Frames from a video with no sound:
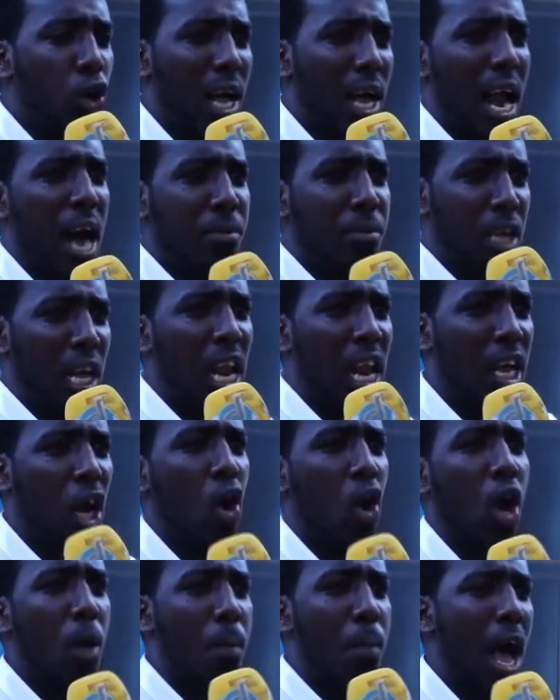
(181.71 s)
measures,
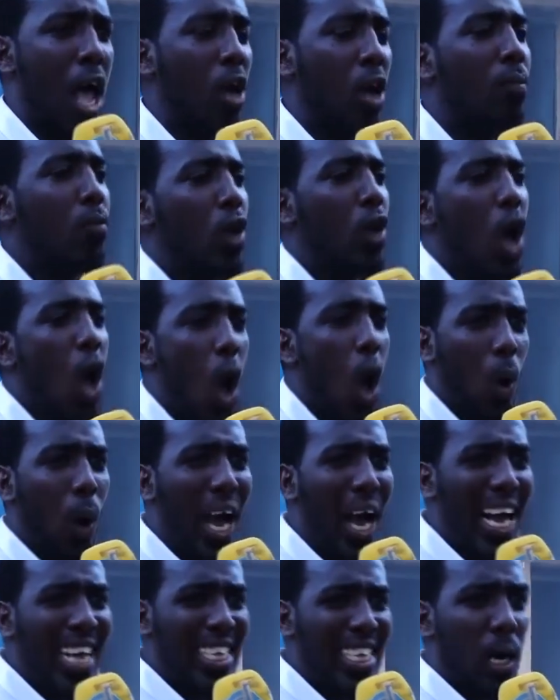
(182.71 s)
as well as
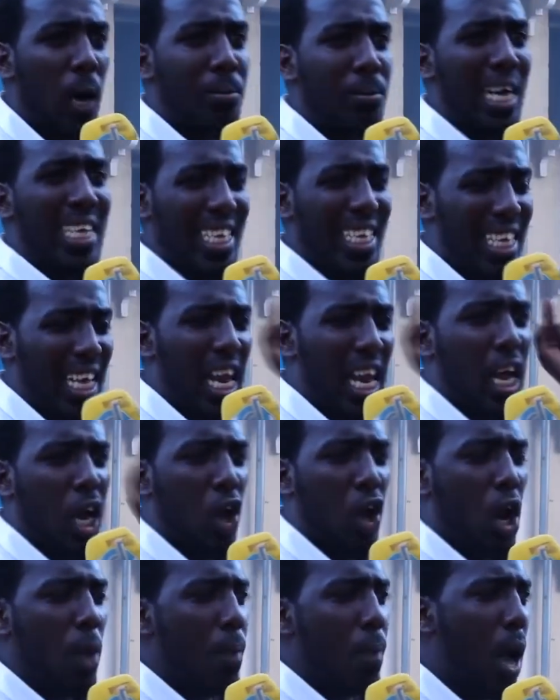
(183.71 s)
enhanced disaster
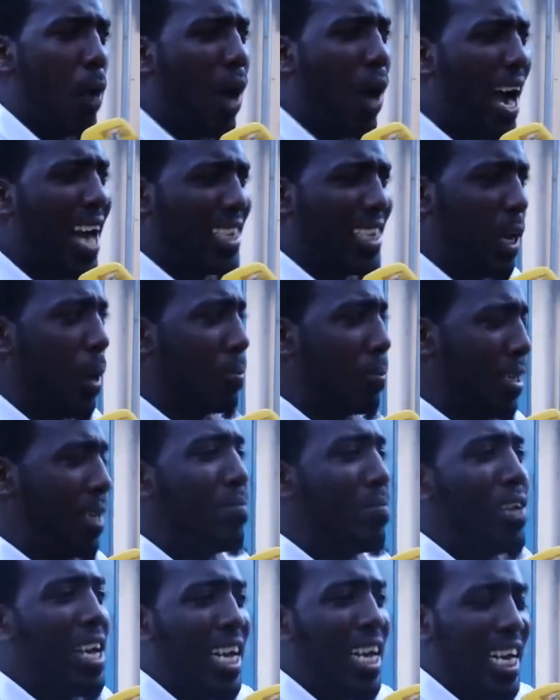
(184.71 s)
response
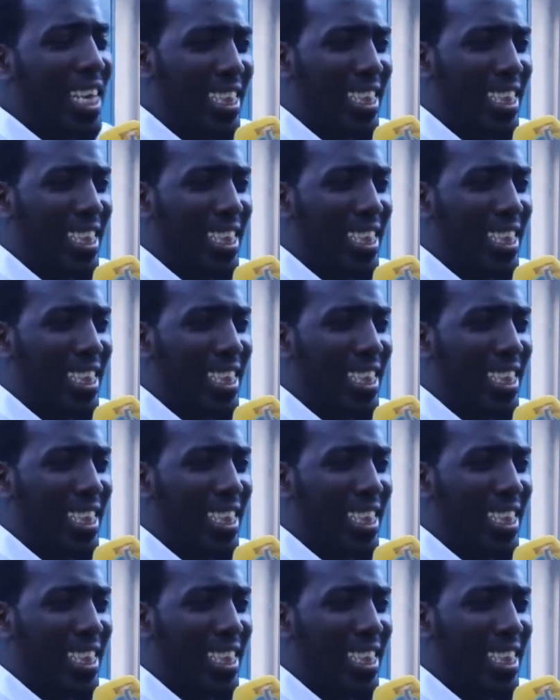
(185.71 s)
capabilities.